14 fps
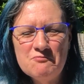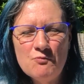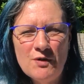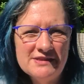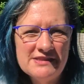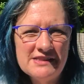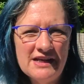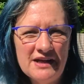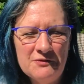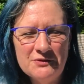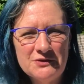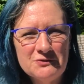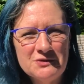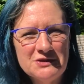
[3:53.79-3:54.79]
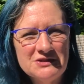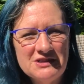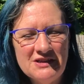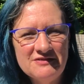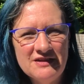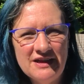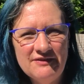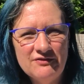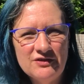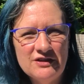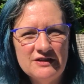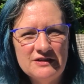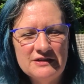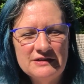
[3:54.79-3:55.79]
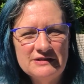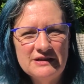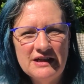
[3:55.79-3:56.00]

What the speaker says: Wednesday night was a real tough night for